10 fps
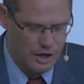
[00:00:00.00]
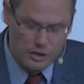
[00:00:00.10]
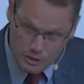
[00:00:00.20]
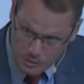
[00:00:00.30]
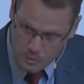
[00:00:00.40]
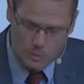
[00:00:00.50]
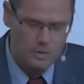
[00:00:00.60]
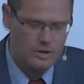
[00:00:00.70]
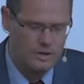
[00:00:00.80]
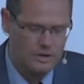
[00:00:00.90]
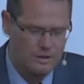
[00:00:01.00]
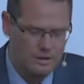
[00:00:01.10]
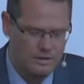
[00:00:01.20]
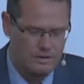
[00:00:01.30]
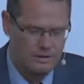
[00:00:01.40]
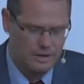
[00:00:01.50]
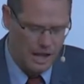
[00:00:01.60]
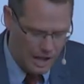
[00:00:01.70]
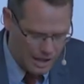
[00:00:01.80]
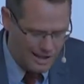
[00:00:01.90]
not you,
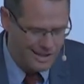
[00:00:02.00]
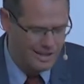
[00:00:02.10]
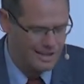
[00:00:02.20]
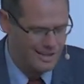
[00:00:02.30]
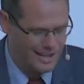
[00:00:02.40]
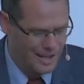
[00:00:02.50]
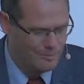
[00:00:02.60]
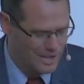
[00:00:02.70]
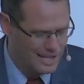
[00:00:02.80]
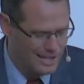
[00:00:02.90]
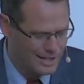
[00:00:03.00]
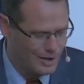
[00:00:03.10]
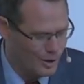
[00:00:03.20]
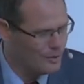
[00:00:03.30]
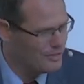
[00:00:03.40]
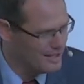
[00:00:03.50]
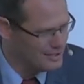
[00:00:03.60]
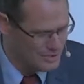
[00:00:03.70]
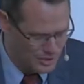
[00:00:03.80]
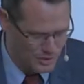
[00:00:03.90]
I am making all
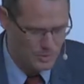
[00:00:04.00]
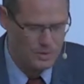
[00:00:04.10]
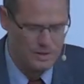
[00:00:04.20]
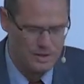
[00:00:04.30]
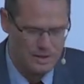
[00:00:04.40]
things new.